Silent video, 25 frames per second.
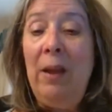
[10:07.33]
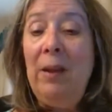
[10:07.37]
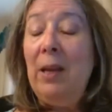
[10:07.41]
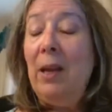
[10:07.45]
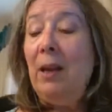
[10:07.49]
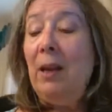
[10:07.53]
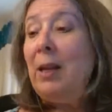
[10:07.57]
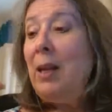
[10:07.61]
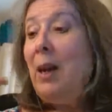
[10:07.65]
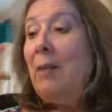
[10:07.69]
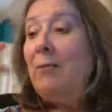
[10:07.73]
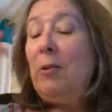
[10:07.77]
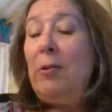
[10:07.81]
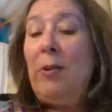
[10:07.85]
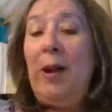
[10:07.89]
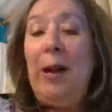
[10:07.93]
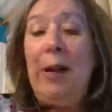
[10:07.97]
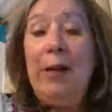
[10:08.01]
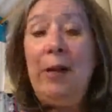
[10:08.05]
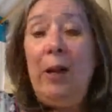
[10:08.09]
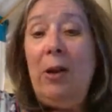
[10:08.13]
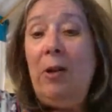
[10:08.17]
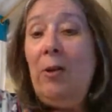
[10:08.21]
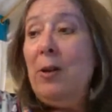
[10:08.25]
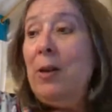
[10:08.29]
Now
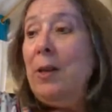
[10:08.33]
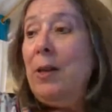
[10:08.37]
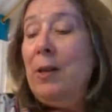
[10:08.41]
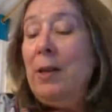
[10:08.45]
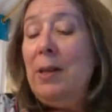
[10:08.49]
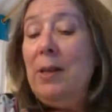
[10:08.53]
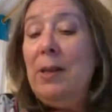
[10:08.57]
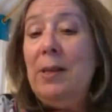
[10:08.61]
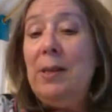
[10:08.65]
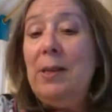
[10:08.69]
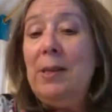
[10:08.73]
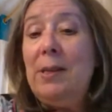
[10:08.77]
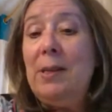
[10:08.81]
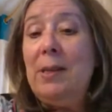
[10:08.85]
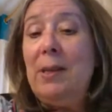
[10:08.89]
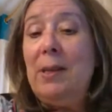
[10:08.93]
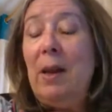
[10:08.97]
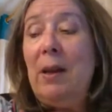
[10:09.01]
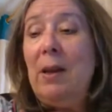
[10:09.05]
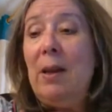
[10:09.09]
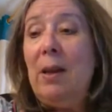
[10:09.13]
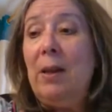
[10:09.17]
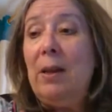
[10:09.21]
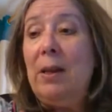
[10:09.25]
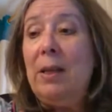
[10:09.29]
Cavareno is
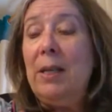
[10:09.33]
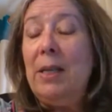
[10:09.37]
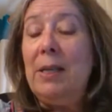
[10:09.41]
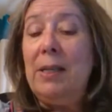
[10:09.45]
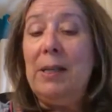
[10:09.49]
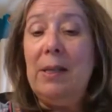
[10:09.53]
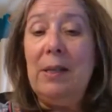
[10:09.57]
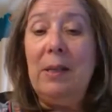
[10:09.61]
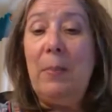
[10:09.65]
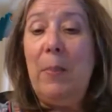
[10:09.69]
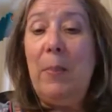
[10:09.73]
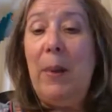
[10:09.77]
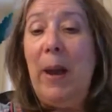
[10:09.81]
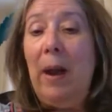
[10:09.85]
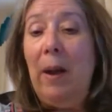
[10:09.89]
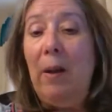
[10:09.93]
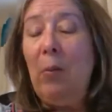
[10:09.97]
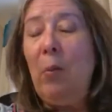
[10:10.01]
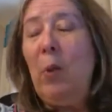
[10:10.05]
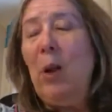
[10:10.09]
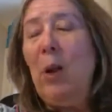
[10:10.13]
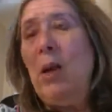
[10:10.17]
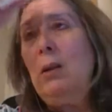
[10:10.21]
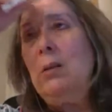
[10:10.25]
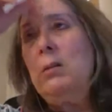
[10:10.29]
it's
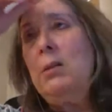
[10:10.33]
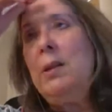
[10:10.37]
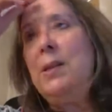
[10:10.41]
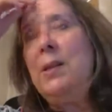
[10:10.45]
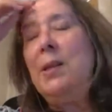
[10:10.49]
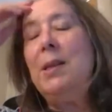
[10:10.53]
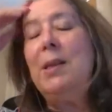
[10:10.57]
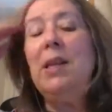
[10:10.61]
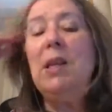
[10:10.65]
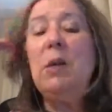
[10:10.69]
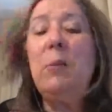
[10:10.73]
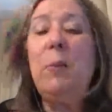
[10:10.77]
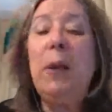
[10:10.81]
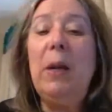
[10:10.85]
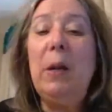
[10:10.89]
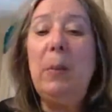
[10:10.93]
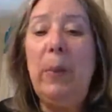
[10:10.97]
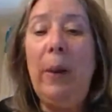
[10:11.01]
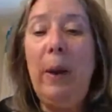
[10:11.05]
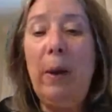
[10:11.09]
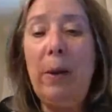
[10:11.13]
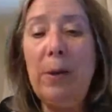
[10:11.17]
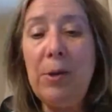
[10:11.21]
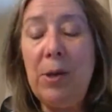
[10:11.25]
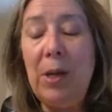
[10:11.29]
an independent
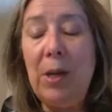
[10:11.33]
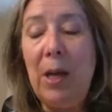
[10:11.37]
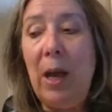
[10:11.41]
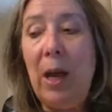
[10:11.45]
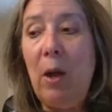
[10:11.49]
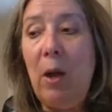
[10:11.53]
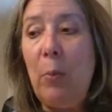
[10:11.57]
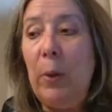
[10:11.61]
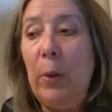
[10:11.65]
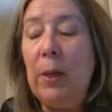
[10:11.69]
parish now,